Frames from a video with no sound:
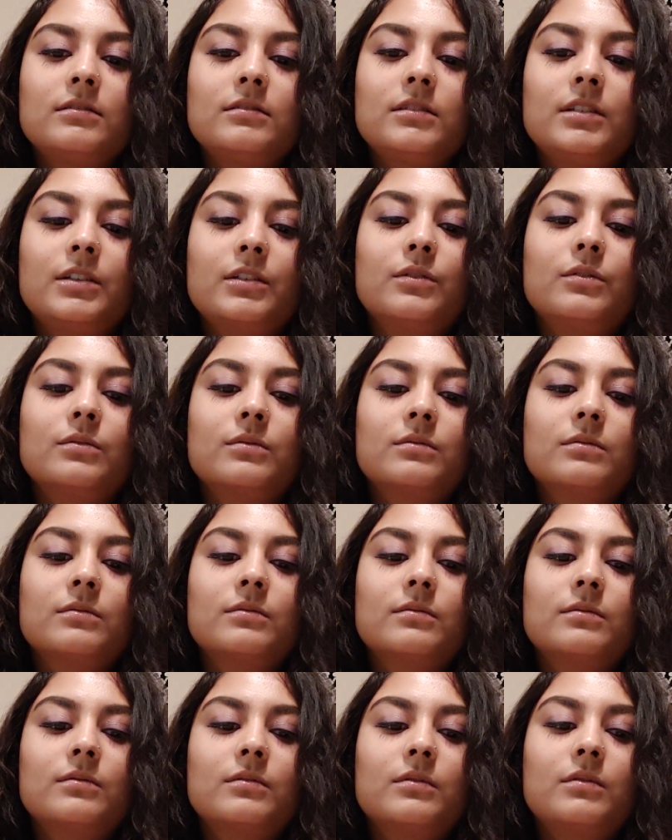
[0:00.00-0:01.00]

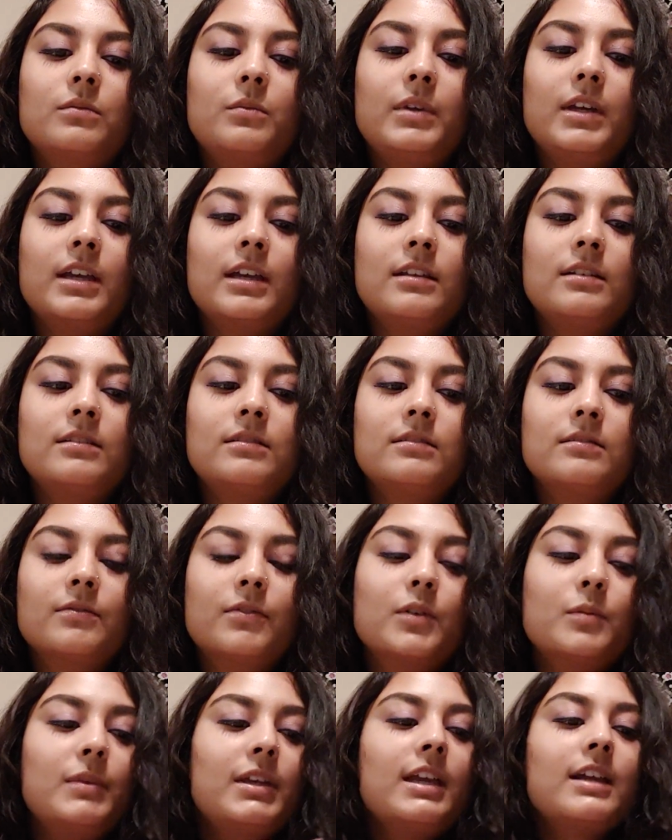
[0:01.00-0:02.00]

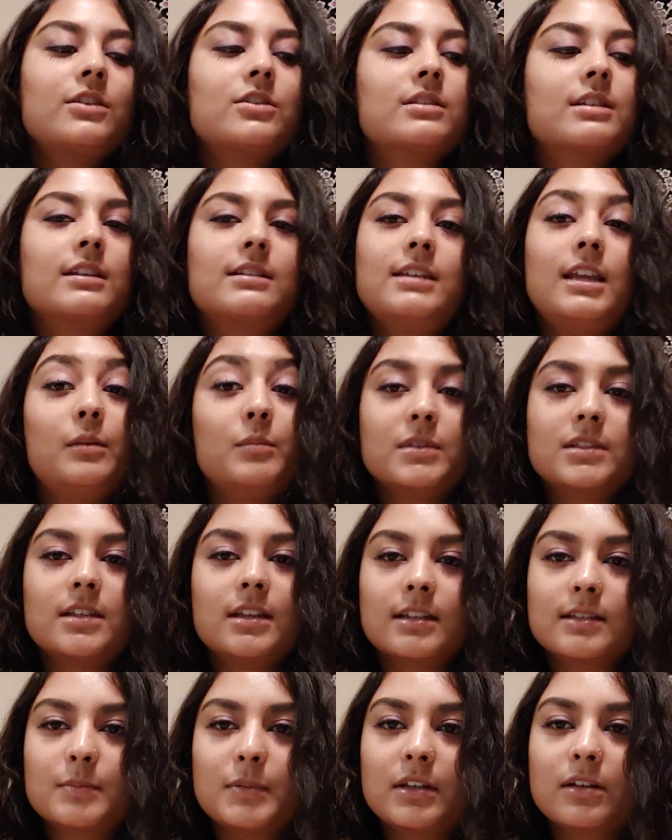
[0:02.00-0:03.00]
for me, I just like saying
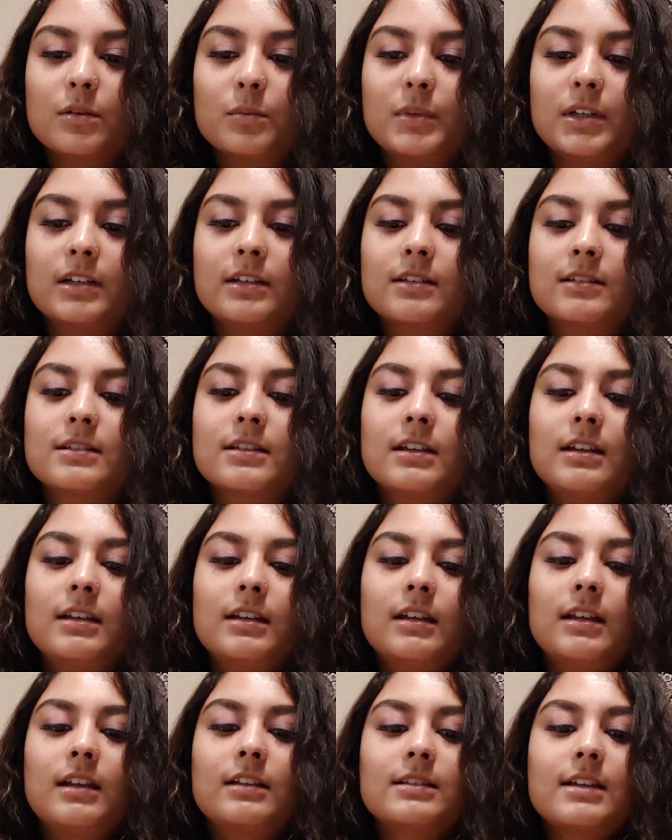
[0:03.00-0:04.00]
mistakes better, because
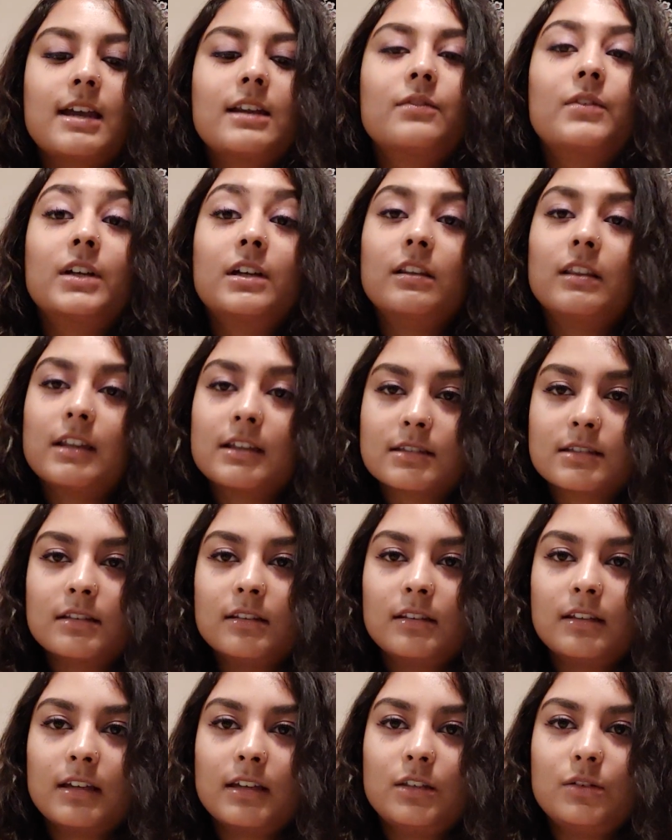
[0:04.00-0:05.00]
it's kind of like a
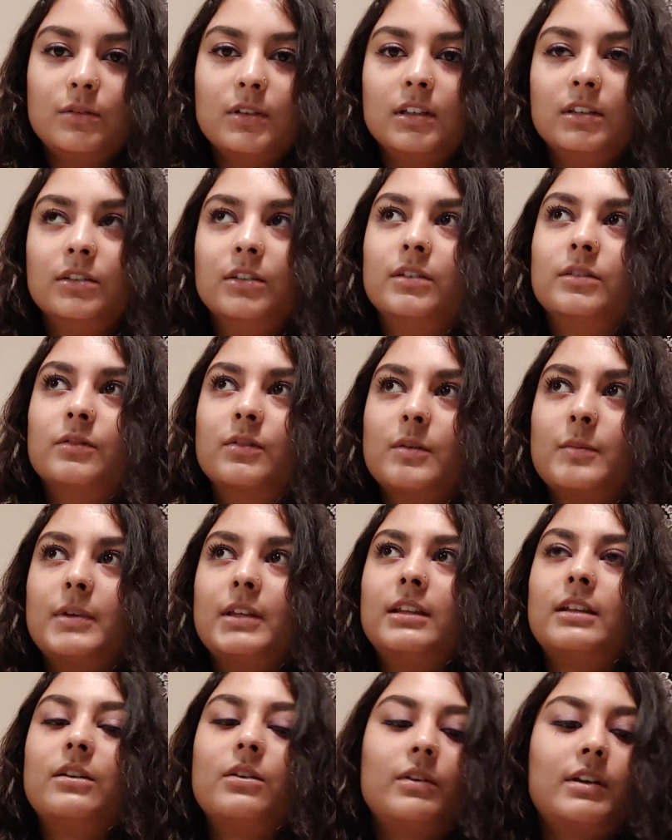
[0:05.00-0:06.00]
lesson that you can learn from
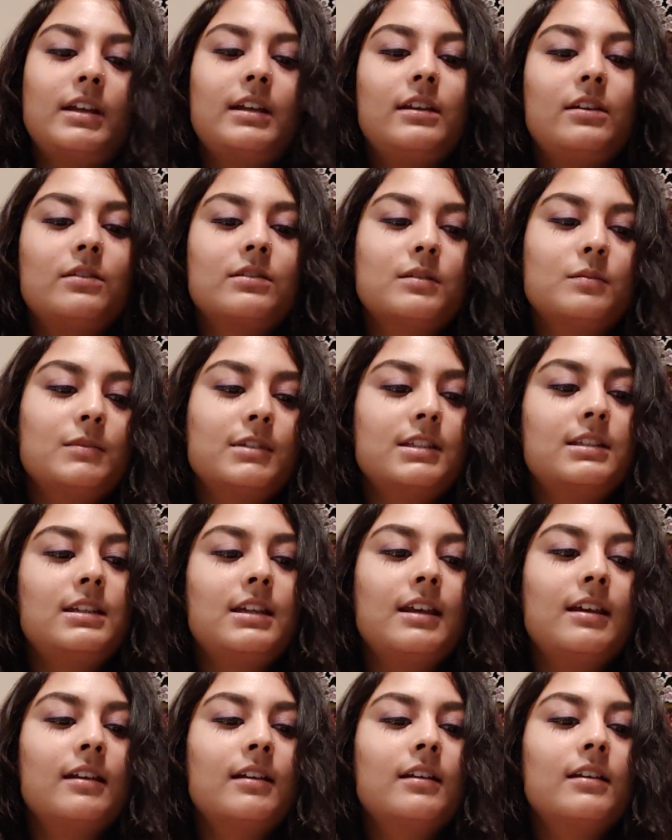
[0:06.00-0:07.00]
it. Like, okay, here's a
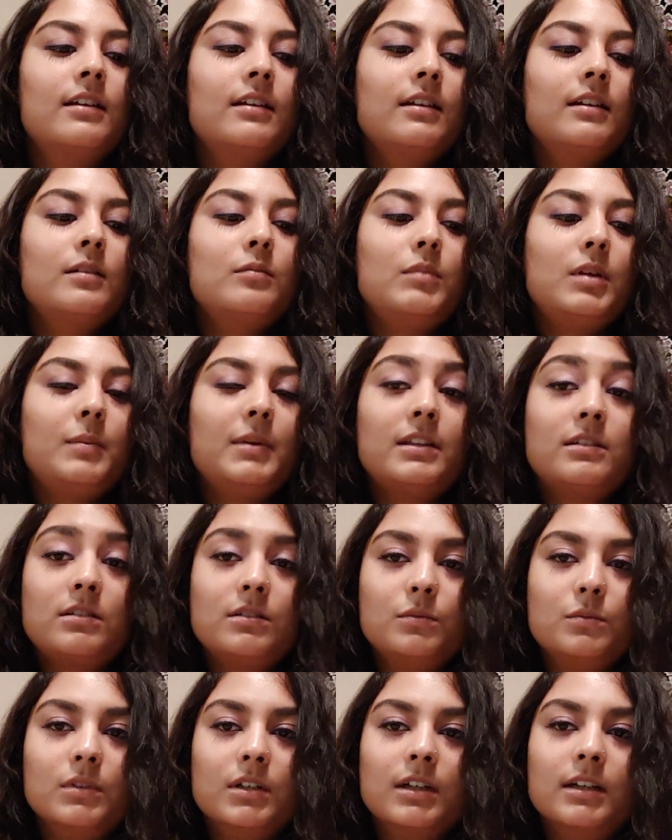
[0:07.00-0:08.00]
mistake, maybe it
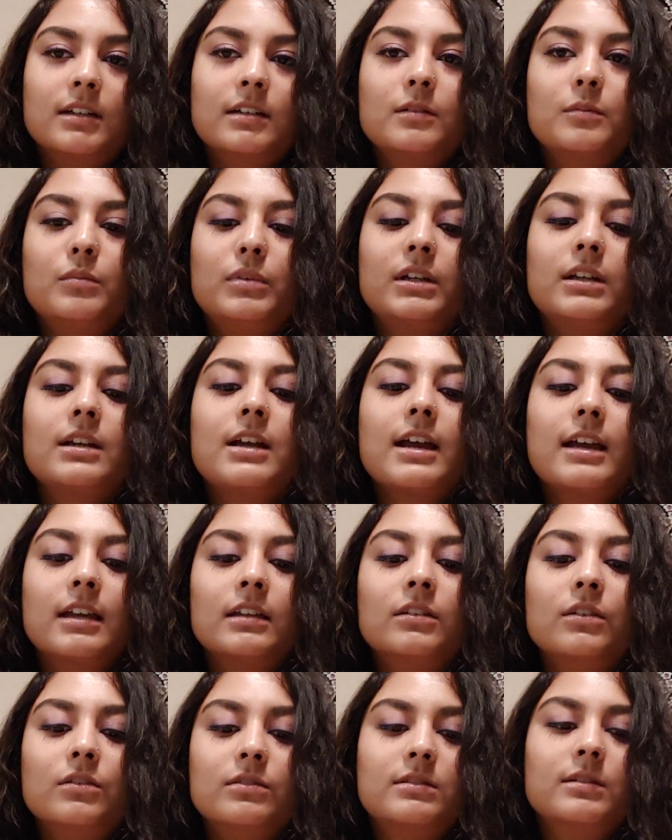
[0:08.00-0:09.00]
didn't work, but I
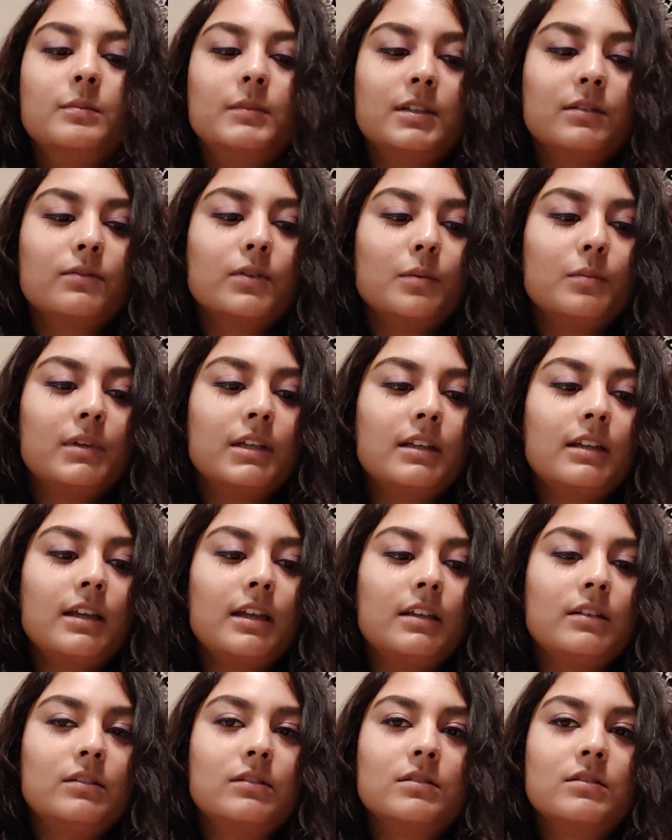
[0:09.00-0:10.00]
can learn something from it
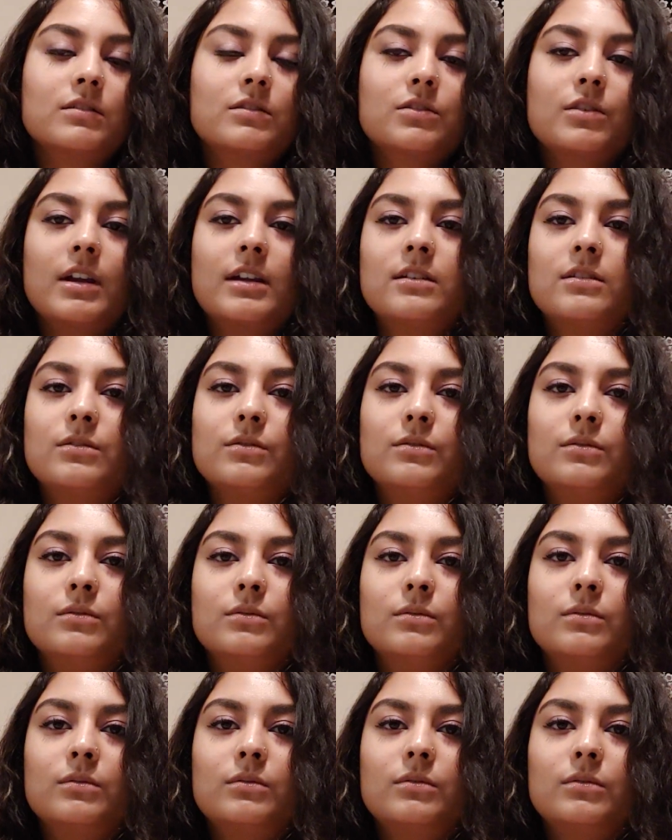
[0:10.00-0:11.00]
and try
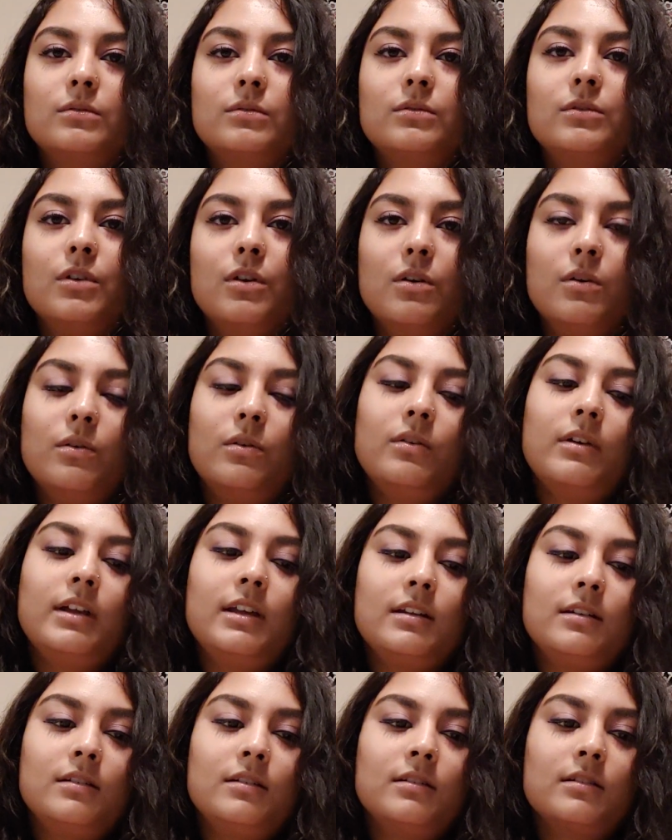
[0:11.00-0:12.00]
to grow
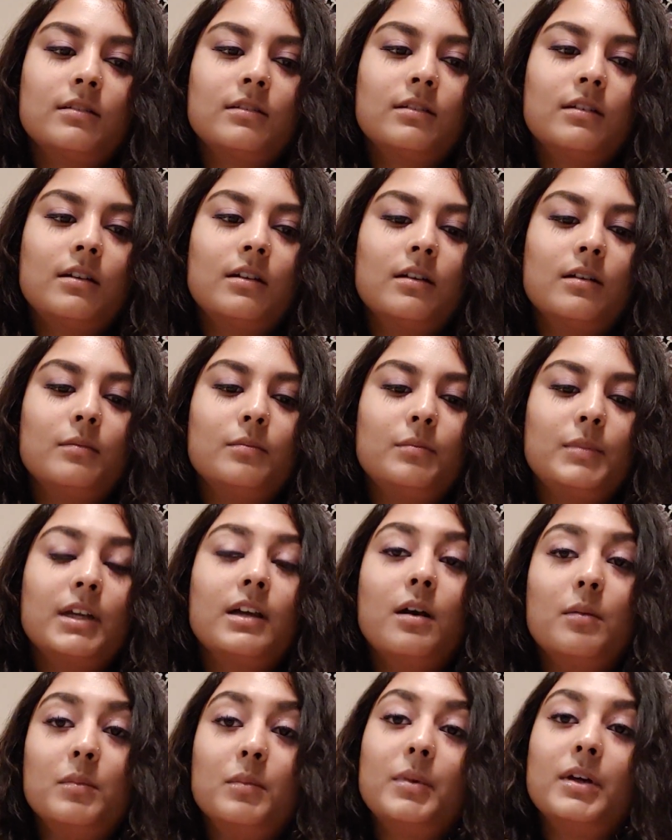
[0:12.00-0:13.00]
and
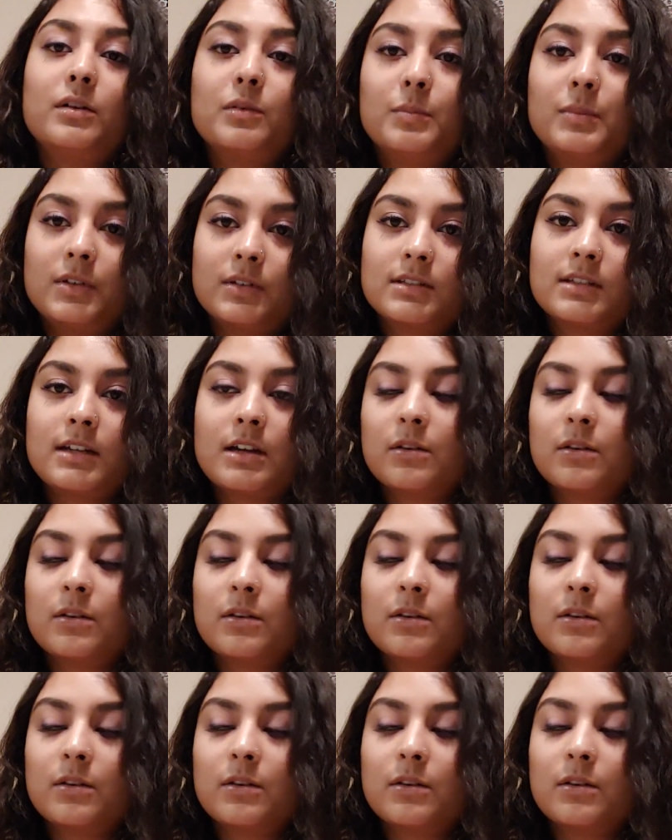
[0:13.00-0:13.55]
become a better person